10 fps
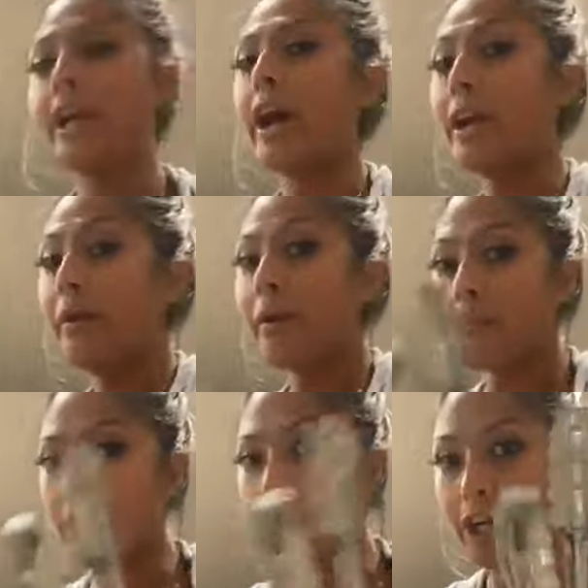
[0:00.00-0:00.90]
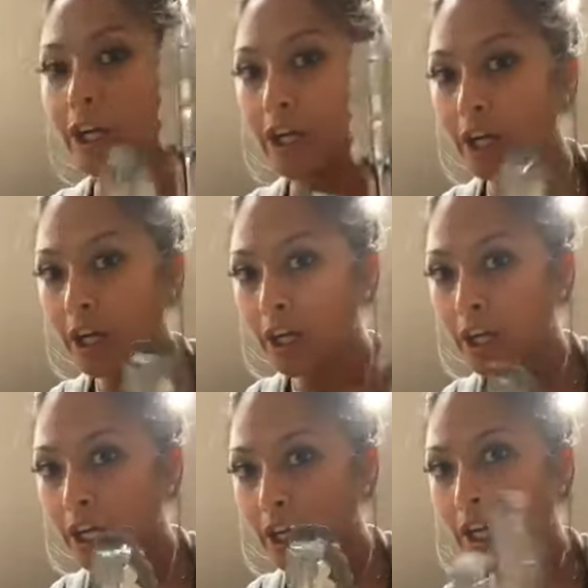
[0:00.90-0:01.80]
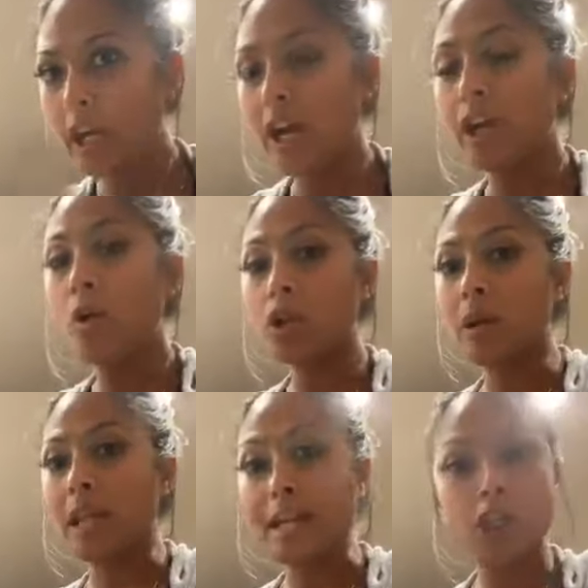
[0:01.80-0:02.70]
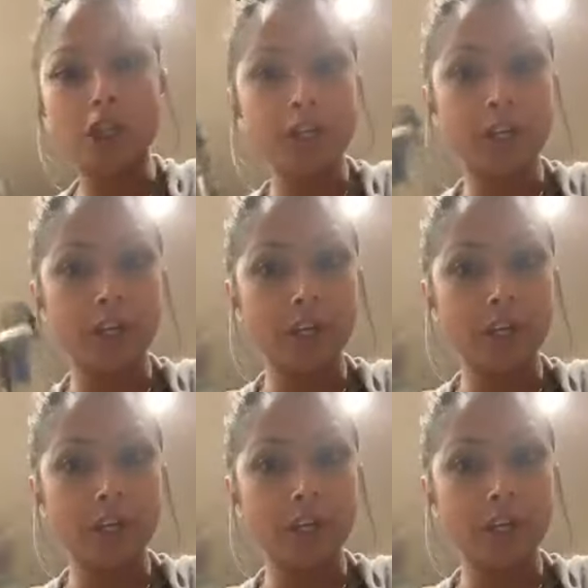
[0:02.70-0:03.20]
Now, I don't normally cook, nor do I like to cook.